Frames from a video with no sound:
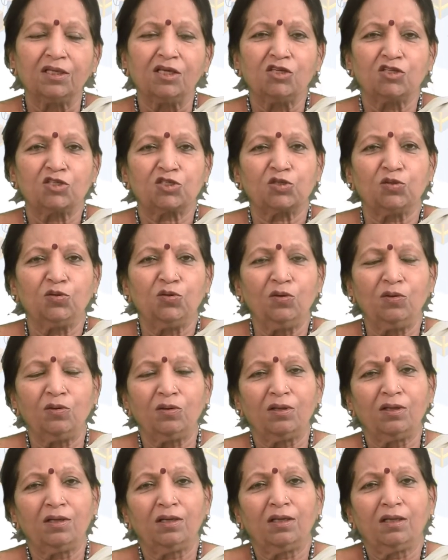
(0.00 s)

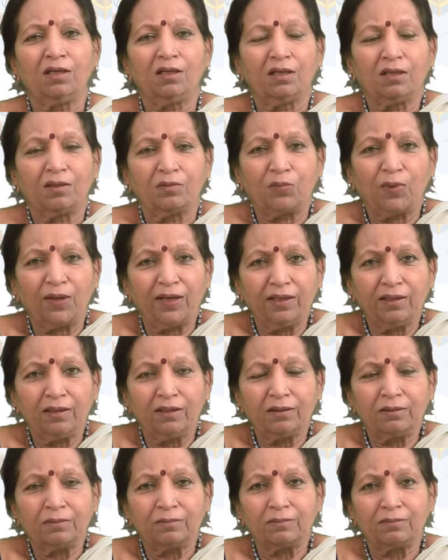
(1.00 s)
So, when
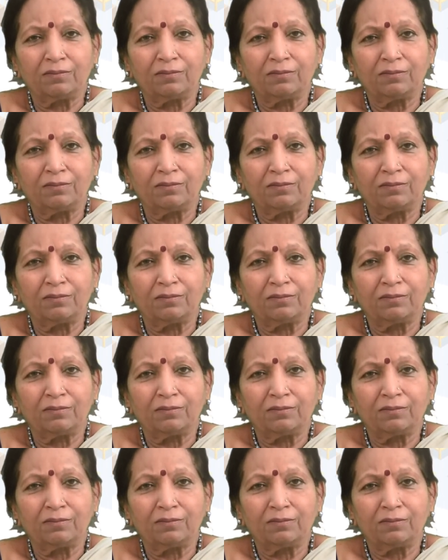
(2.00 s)
a